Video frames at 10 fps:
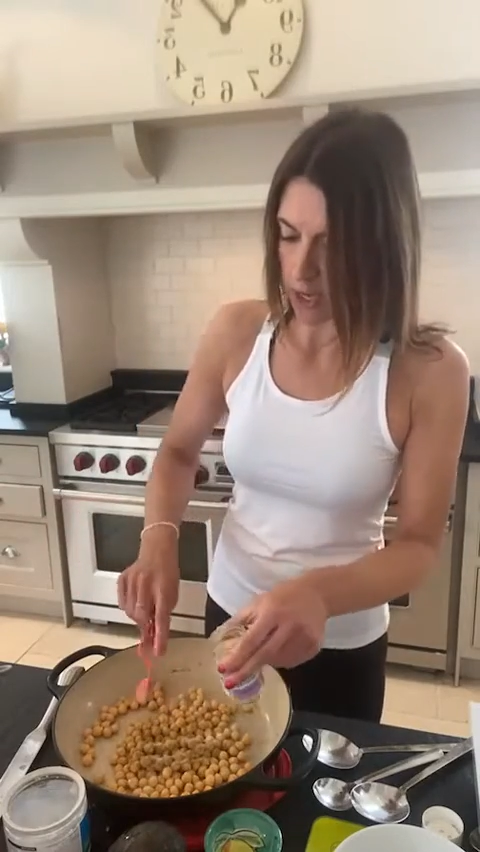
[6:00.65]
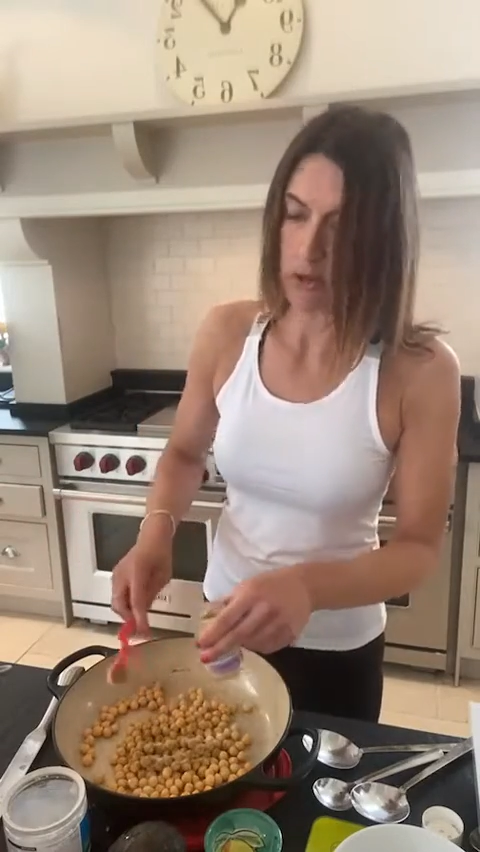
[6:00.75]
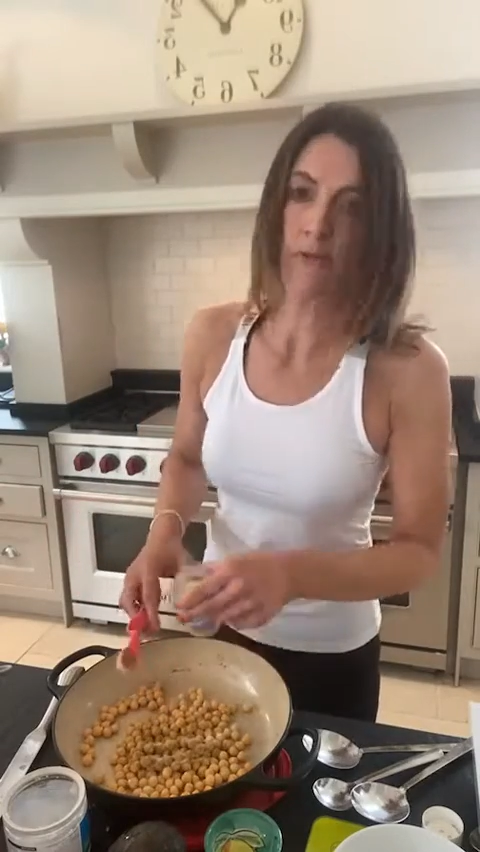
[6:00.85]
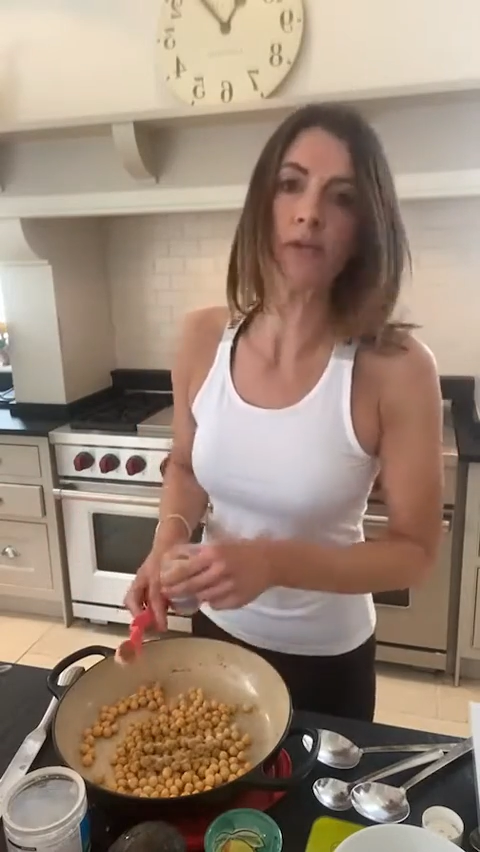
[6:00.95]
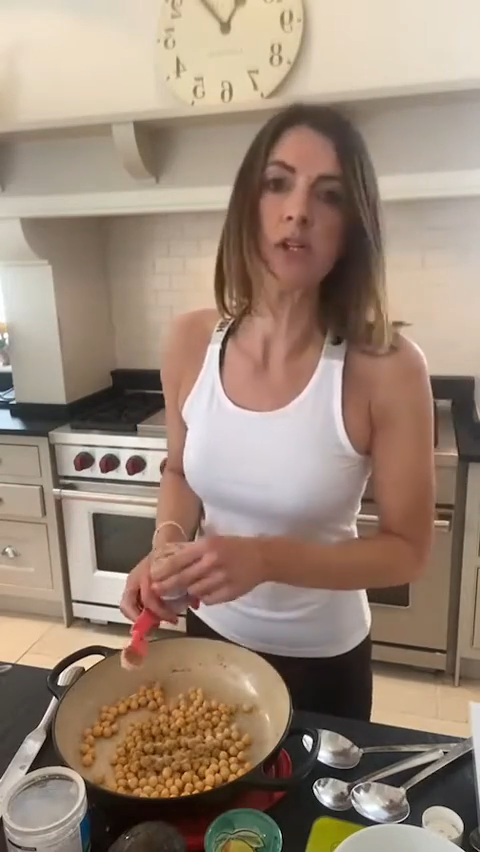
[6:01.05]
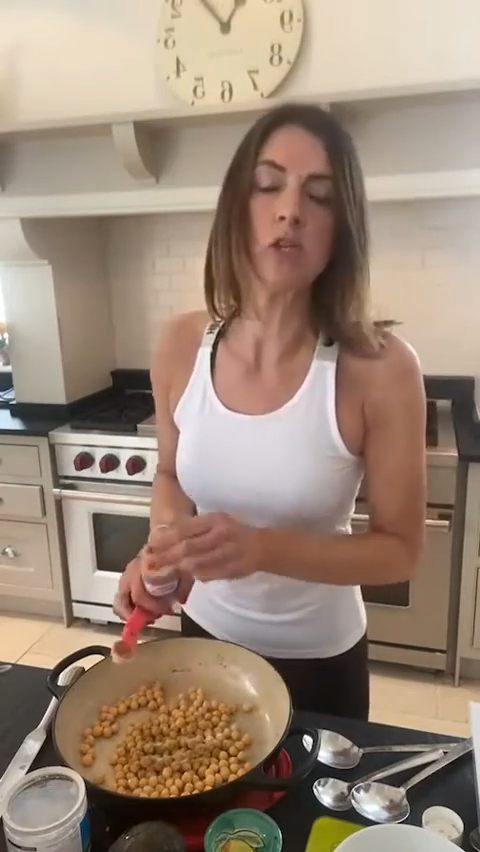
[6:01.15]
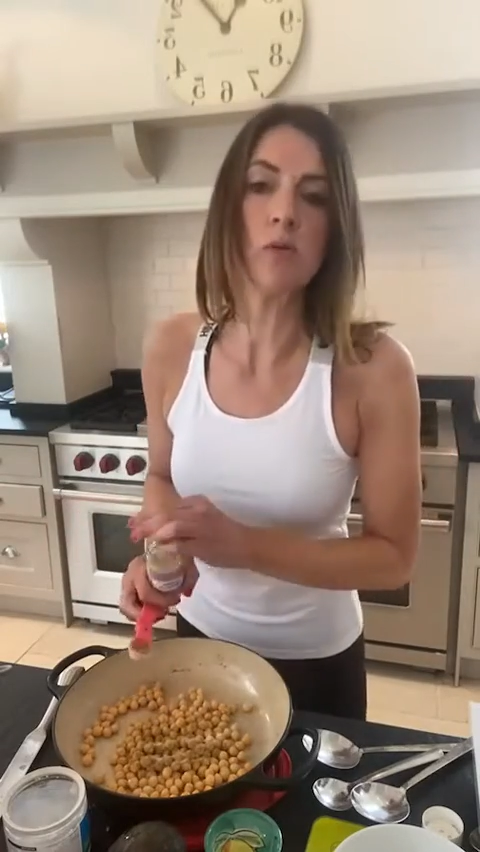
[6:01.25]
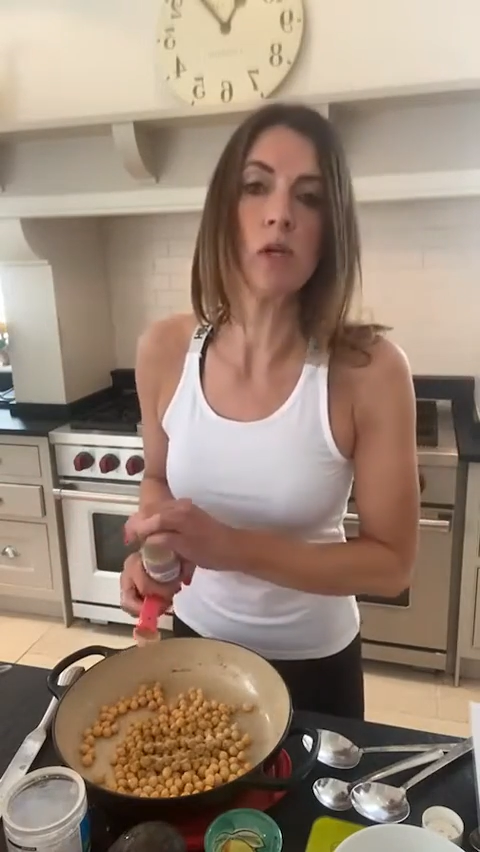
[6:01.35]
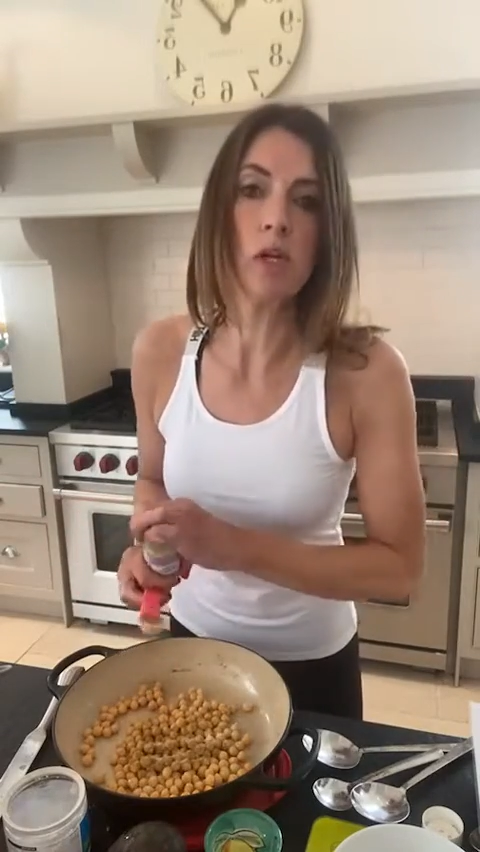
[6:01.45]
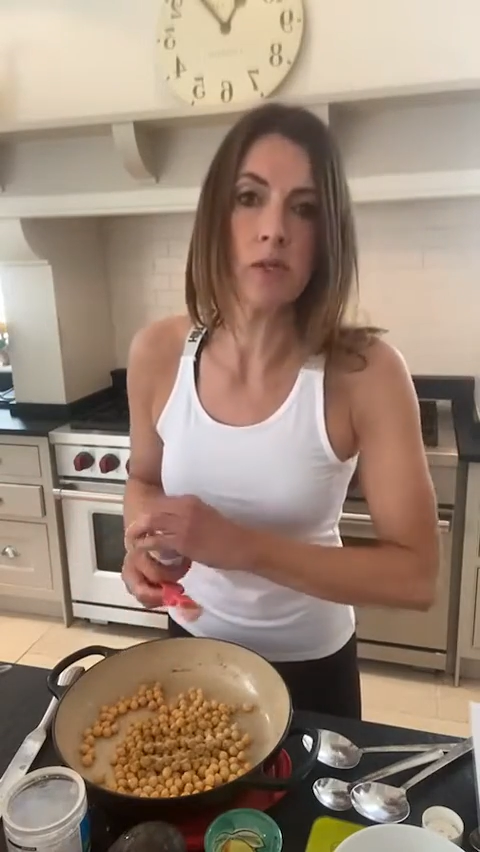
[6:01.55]
in your fridge and you
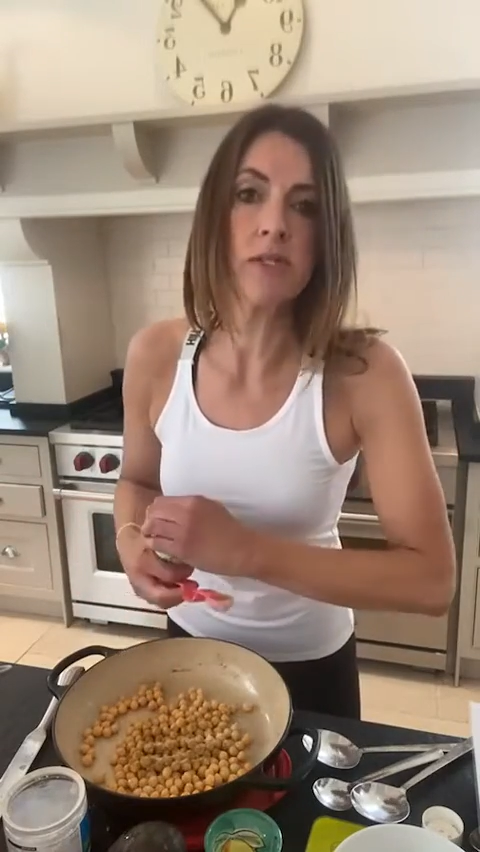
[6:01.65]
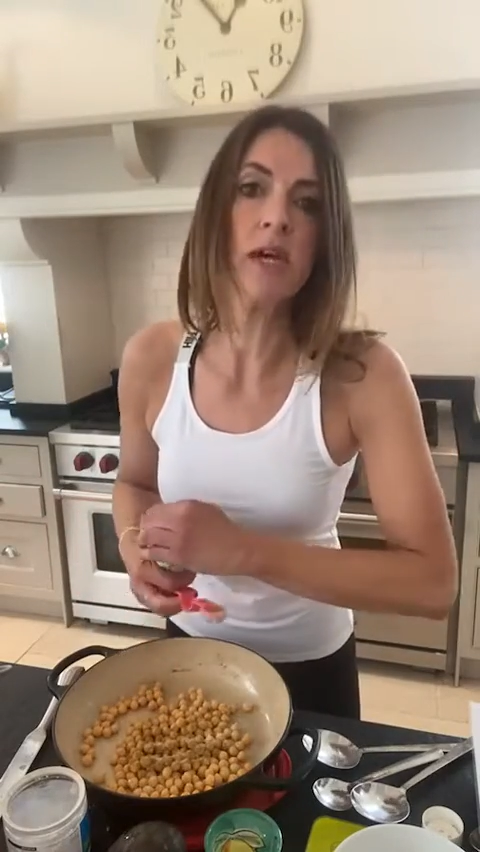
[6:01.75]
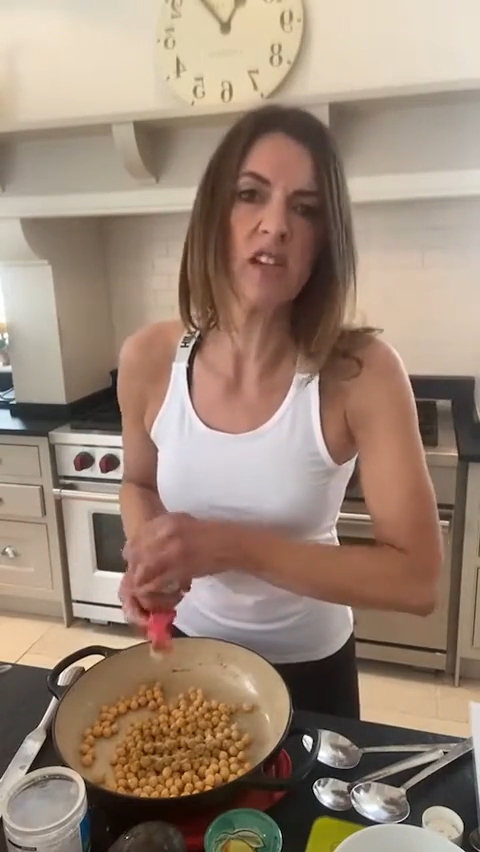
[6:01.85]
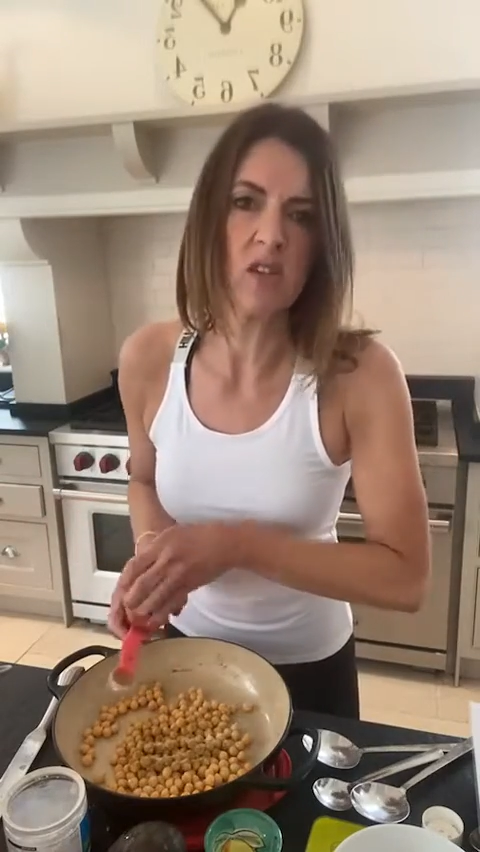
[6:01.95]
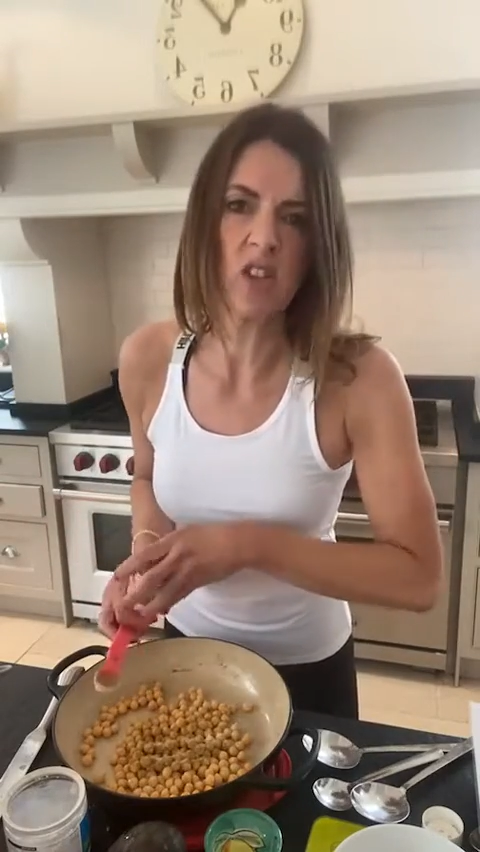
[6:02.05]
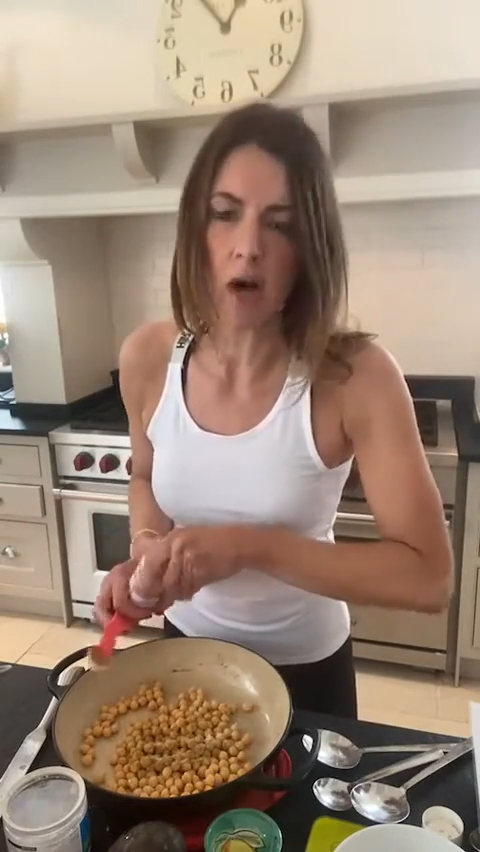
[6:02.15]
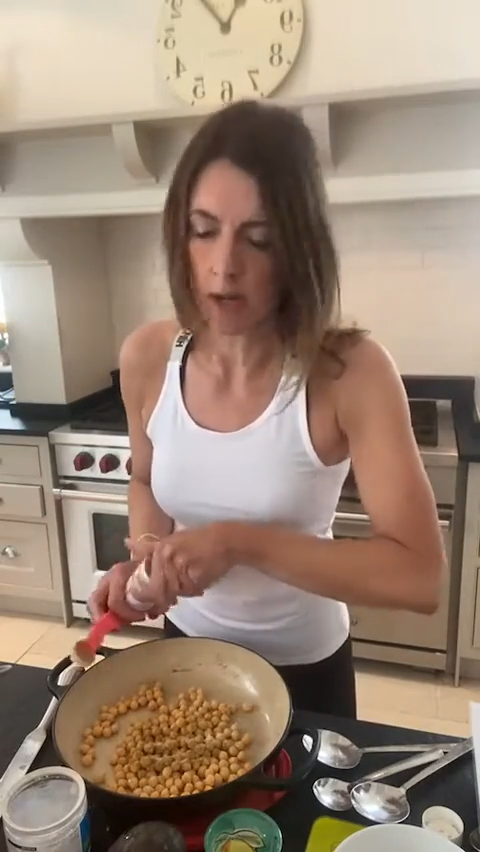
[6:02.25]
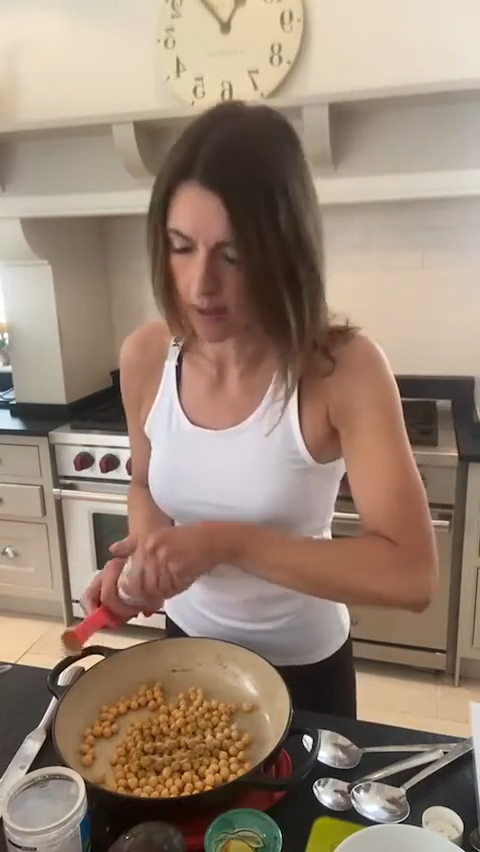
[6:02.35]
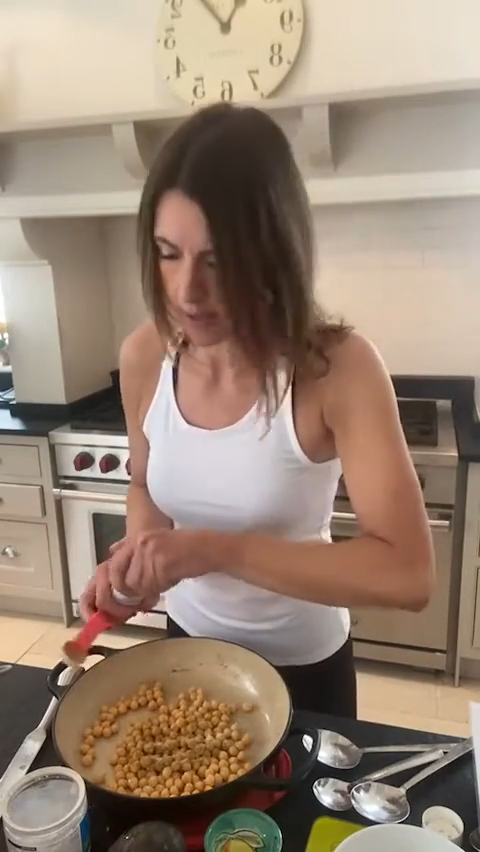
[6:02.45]
want to use it, use garlic